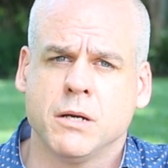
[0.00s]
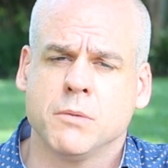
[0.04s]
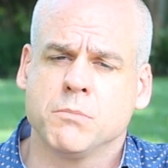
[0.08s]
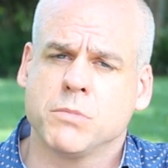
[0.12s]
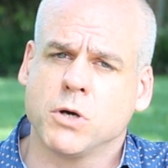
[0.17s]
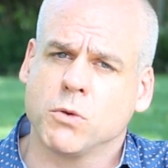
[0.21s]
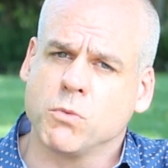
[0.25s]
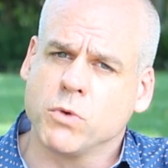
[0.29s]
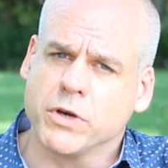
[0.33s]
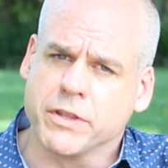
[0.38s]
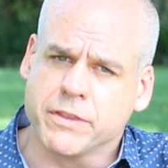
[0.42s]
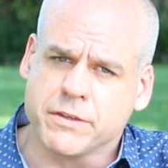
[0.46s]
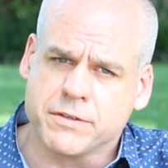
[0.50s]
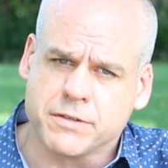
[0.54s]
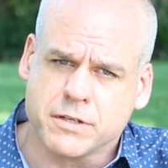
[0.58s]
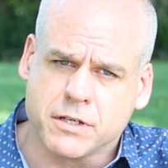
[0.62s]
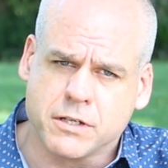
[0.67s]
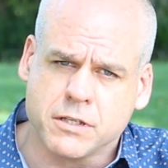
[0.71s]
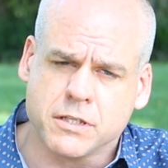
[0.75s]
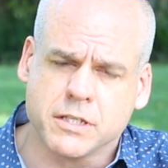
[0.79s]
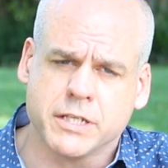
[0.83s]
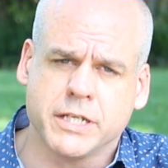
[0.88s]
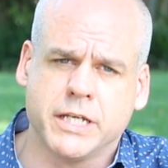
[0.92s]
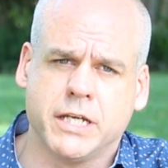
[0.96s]
but with
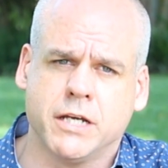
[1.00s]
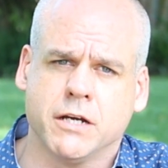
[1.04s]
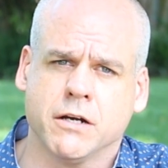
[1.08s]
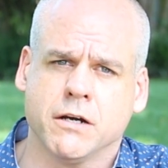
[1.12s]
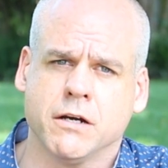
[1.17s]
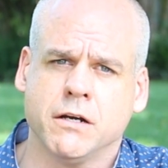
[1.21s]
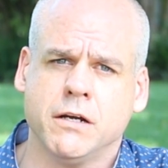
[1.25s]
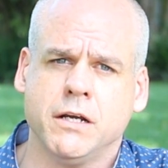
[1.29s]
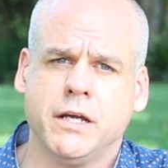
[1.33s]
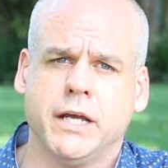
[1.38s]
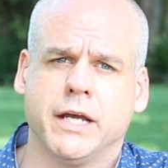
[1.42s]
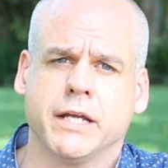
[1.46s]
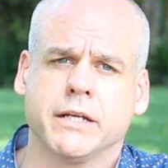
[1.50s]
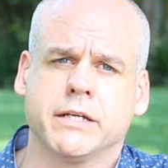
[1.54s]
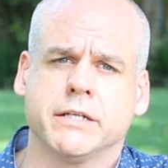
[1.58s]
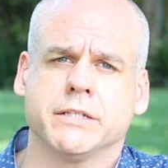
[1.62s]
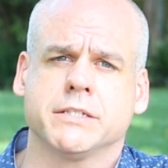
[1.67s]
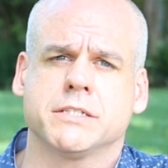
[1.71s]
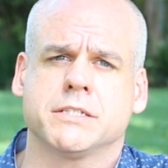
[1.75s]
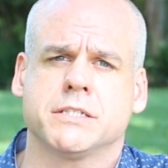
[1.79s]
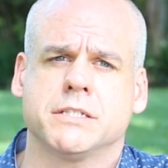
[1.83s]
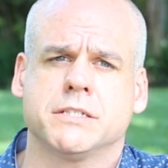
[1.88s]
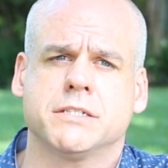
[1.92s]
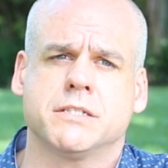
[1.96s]
clear and
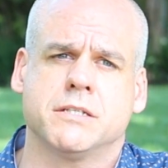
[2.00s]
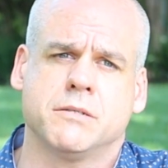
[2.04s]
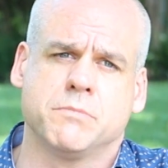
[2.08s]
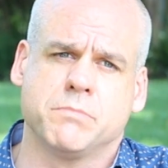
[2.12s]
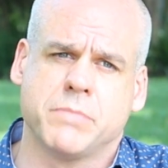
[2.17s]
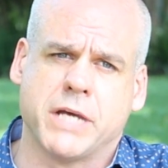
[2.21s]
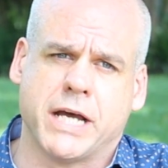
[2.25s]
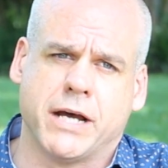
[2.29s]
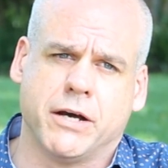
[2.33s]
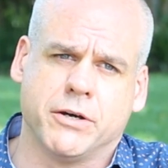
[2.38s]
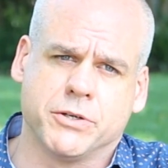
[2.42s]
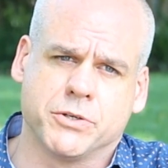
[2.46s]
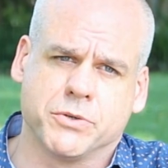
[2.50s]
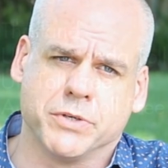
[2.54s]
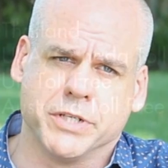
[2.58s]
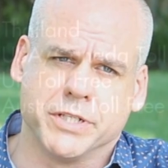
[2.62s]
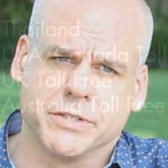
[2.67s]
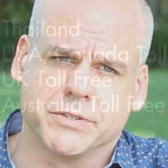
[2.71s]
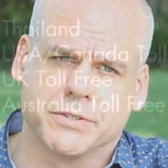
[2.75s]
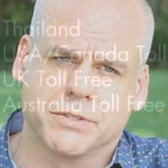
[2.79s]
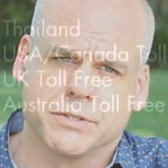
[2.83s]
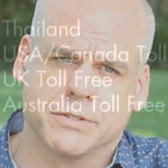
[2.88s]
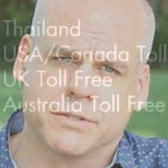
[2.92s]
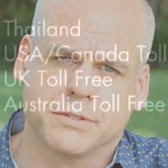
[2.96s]
consistent
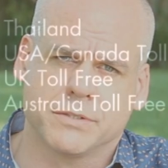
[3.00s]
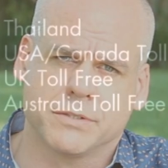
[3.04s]
boundaries.